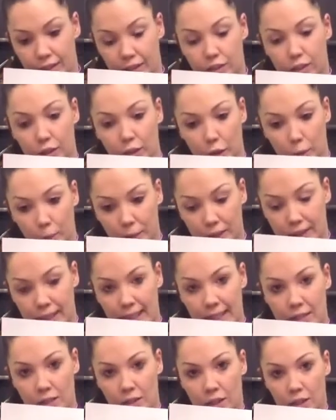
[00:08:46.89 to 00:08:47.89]
so a couple of
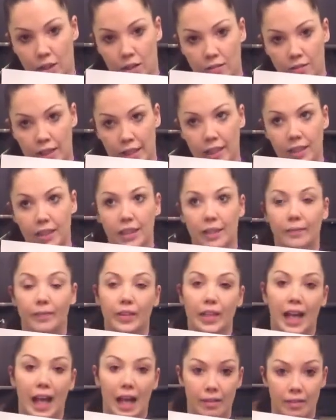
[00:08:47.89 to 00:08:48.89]
days in the lorry,
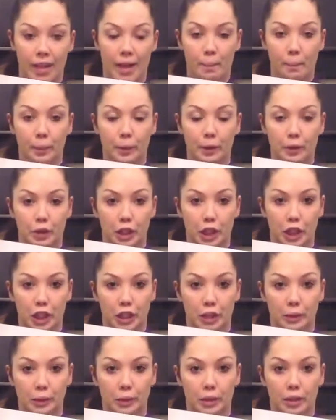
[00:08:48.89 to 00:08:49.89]
and then put to
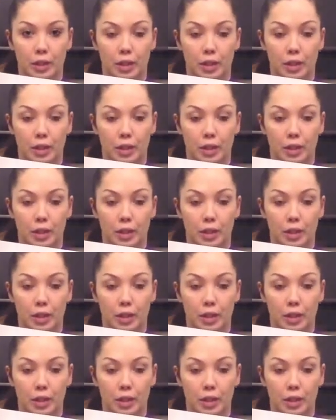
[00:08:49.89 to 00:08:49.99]
you.